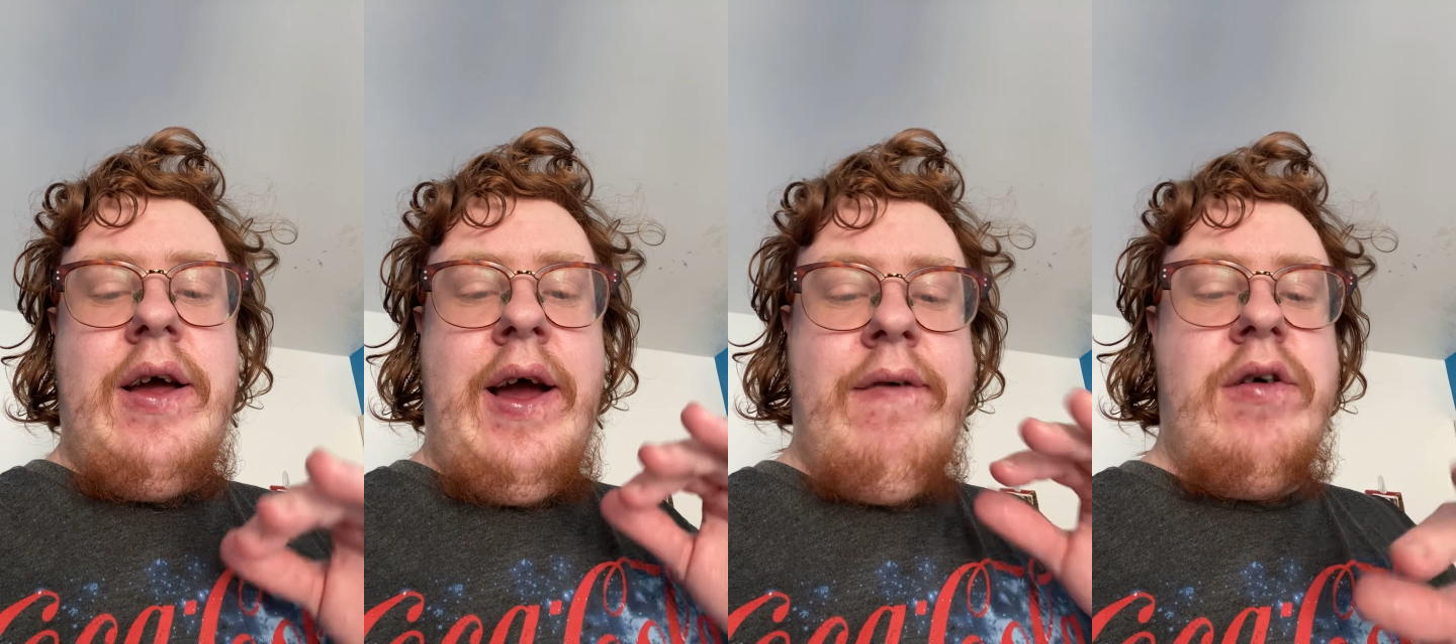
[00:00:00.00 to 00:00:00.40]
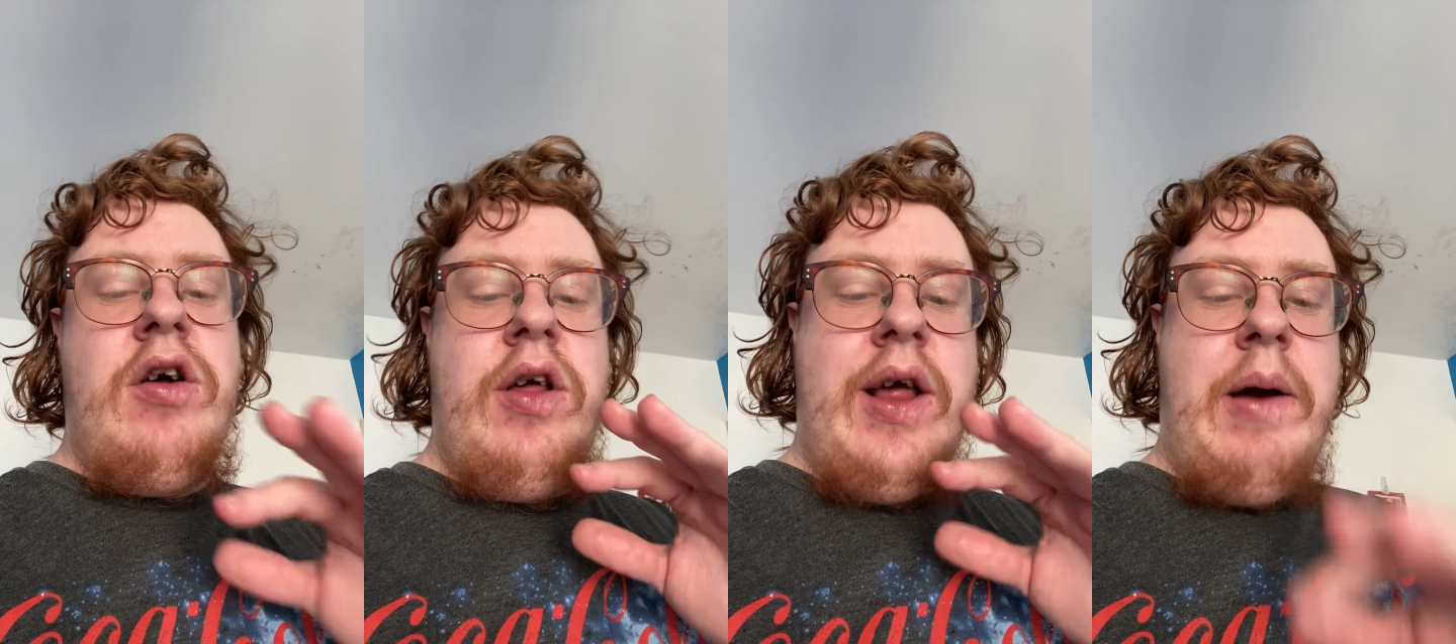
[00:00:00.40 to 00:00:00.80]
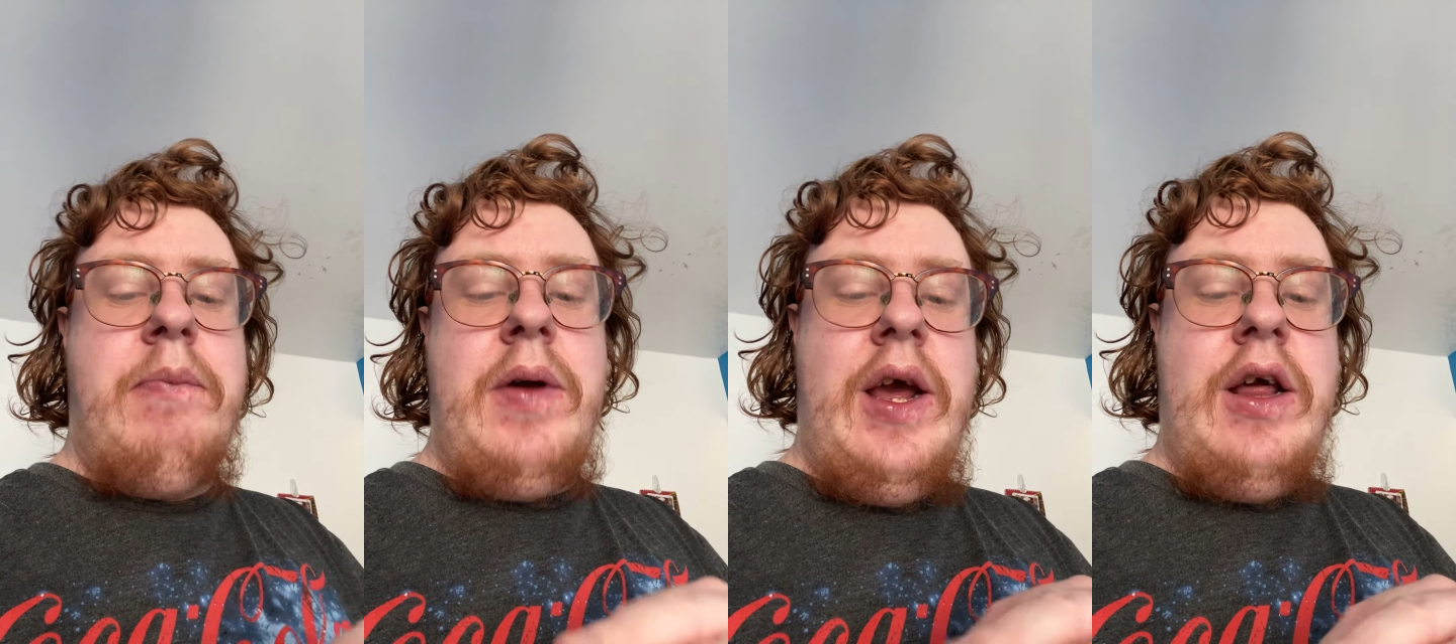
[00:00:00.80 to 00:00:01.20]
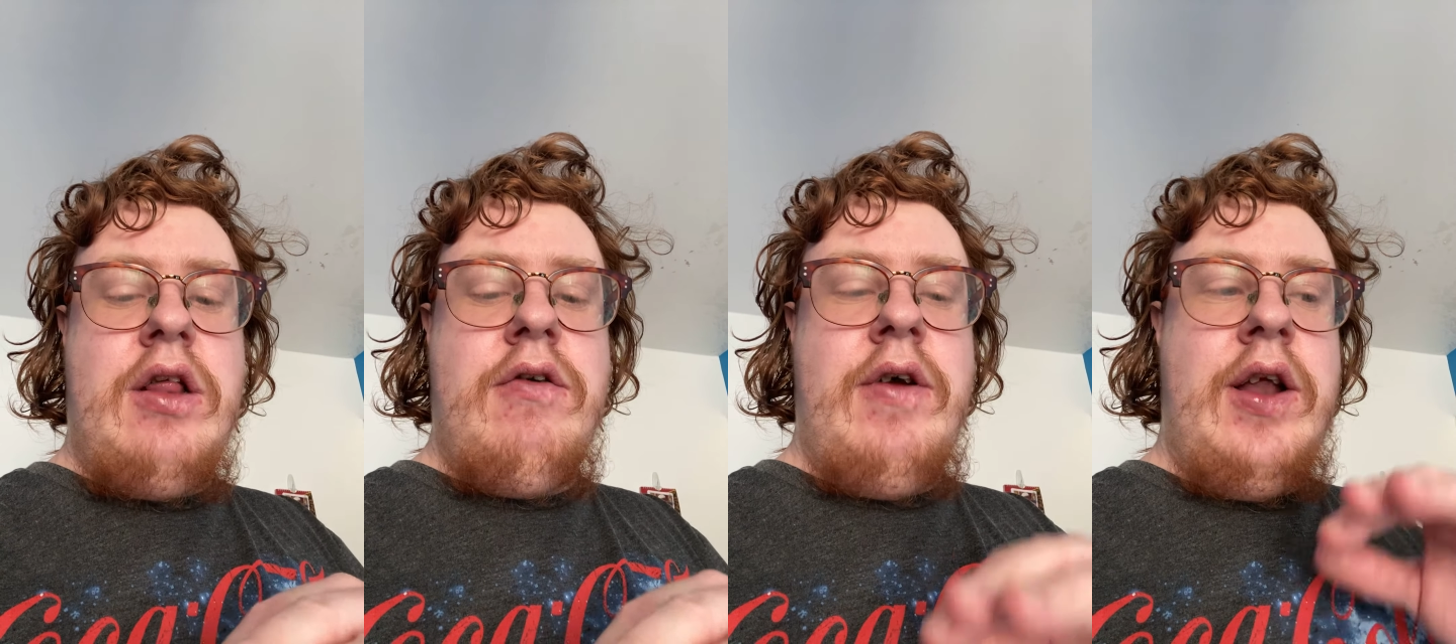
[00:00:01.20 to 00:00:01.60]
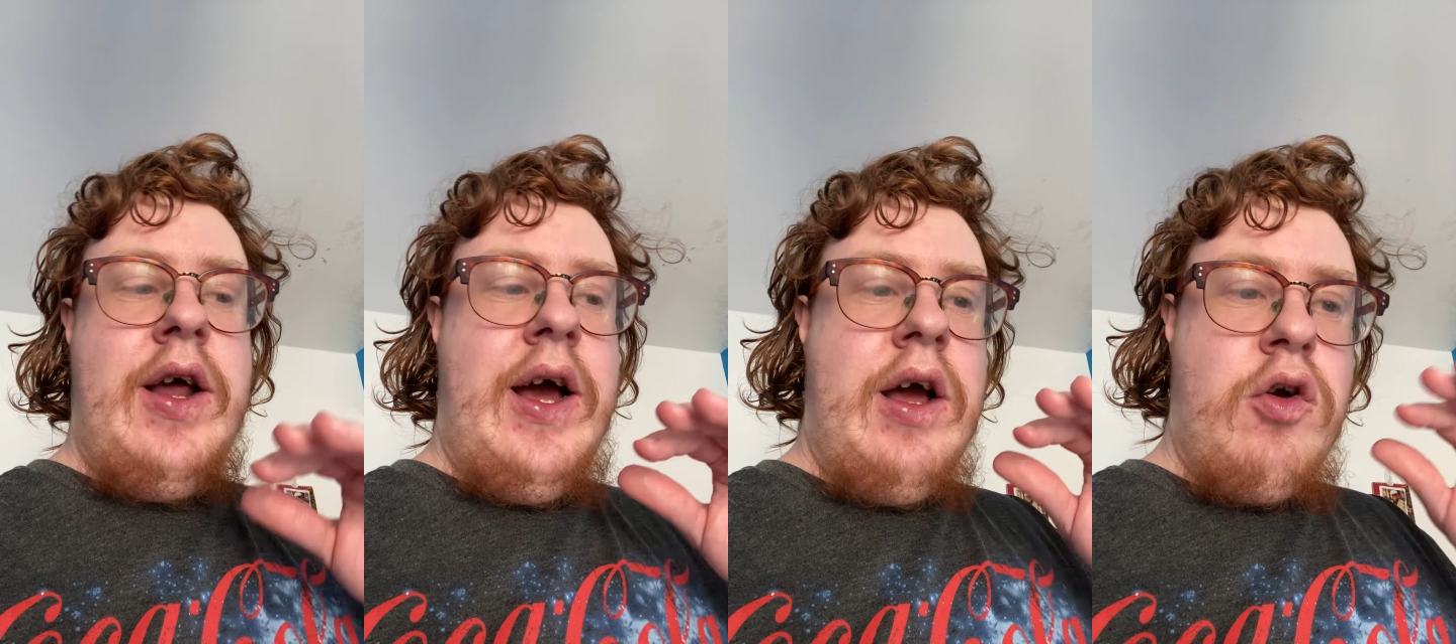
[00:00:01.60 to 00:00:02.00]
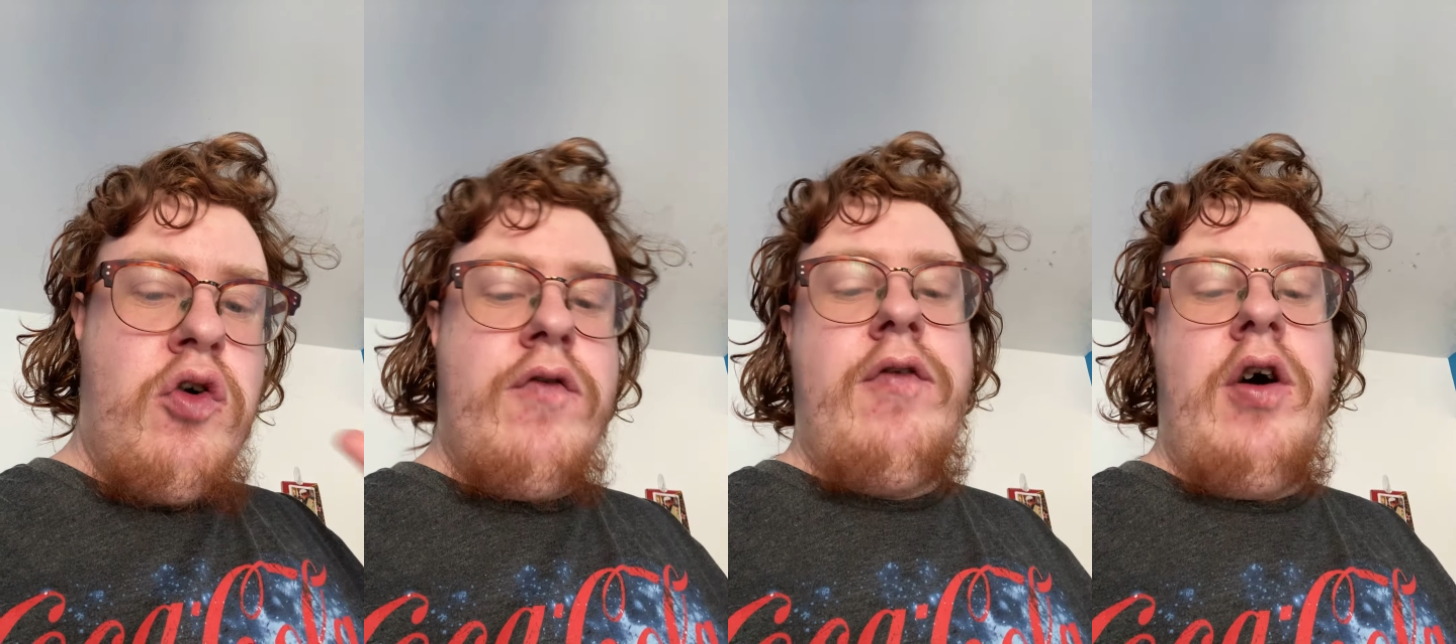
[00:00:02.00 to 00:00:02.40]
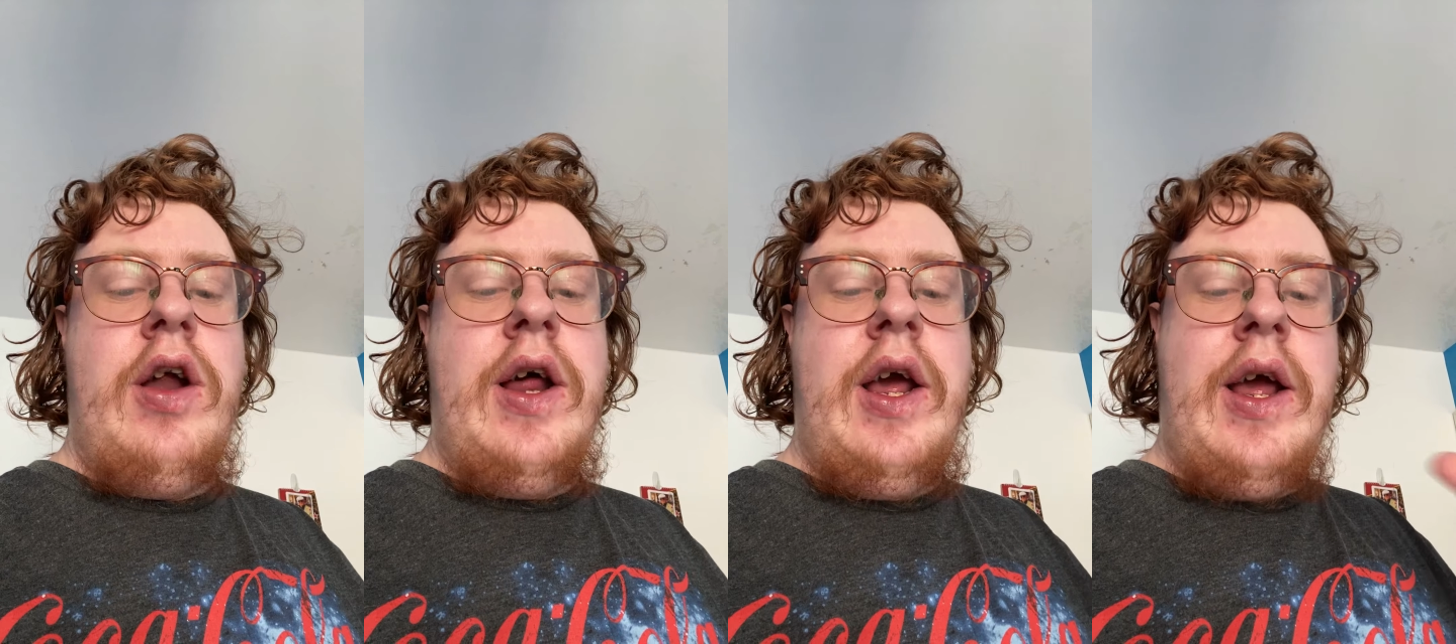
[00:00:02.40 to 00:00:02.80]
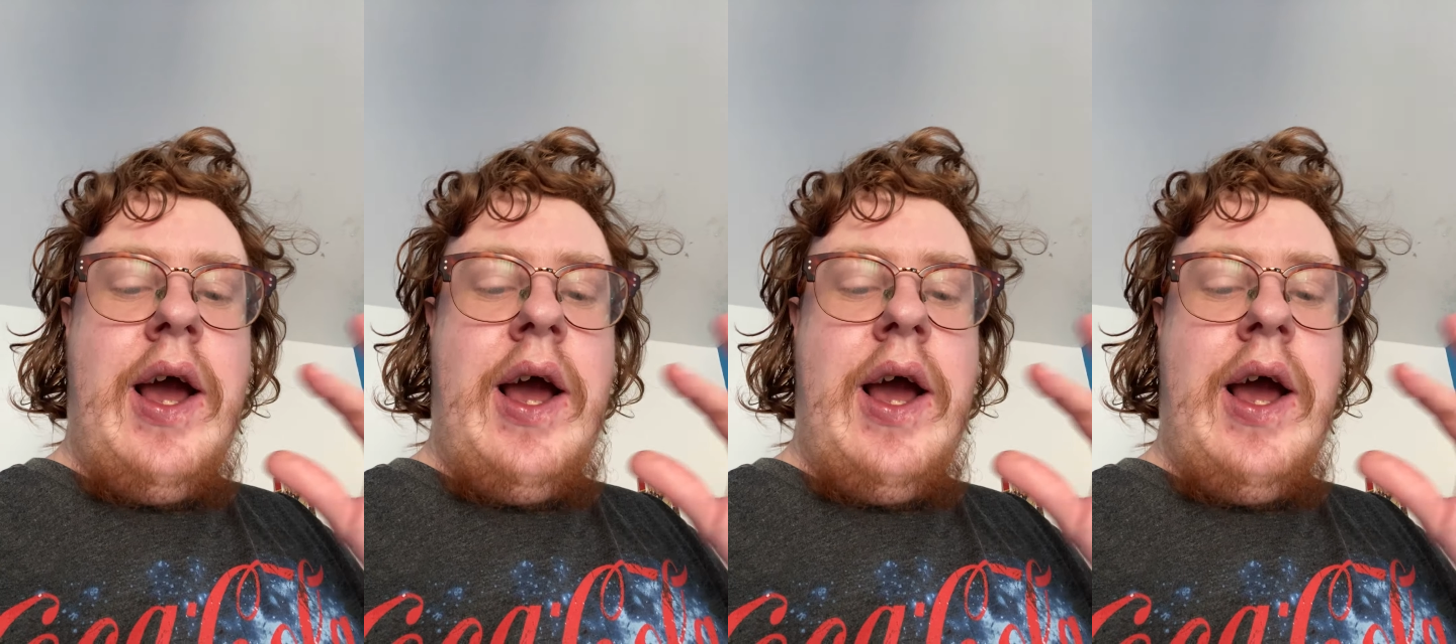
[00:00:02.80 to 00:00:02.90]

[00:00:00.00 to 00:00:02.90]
Have a nice happy Easter and that. Uh, Good Friday.